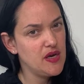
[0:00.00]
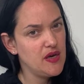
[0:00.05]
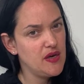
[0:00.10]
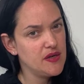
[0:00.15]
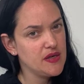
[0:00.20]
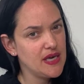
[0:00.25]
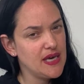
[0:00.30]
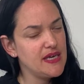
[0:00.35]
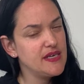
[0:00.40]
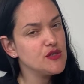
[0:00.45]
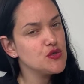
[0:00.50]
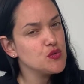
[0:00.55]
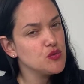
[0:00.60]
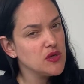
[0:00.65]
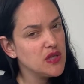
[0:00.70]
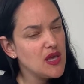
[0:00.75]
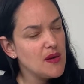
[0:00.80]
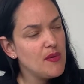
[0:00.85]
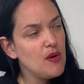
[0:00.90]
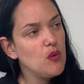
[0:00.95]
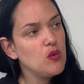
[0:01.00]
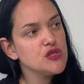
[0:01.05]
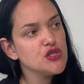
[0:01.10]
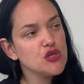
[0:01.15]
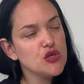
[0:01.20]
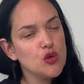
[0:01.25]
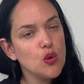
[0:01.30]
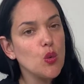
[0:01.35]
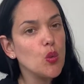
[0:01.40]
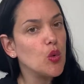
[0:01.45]
Okay, and it's really about what's going
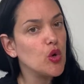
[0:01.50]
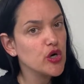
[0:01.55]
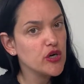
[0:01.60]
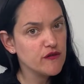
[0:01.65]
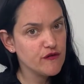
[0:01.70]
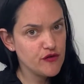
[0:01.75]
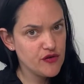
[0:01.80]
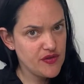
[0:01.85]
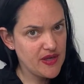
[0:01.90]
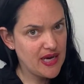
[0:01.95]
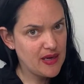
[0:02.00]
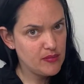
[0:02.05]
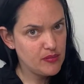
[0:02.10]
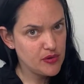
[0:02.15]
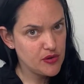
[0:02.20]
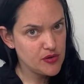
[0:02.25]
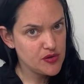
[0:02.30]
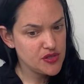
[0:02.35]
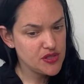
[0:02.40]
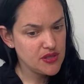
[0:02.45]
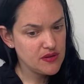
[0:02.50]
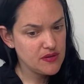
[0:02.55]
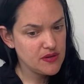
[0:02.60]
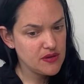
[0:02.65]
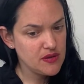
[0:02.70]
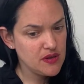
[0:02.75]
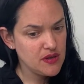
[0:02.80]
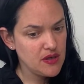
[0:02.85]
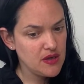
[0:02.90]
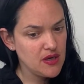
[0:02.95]
to work for that person.
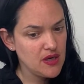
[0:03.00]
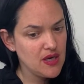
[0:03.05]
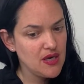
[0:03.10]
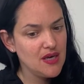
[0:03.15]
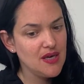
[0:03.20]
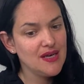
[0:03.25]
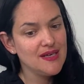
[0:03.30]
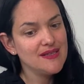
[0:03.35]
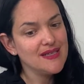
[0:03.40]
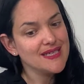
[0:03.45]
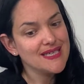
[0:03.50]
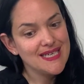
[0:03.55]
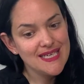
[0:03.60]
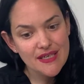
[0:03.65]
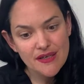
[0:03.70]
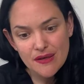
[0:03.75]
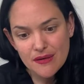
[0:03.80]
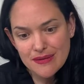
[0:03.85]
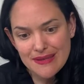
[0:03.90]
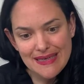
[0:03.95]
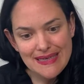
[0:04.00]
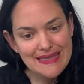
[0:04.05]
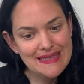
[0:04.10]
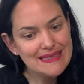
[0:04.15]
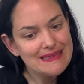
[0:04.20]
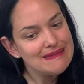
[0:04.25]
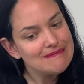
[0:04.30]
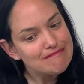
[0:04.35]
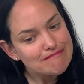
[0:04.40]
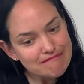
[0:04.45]
The keto
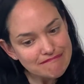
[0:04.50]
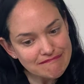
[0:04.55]
diet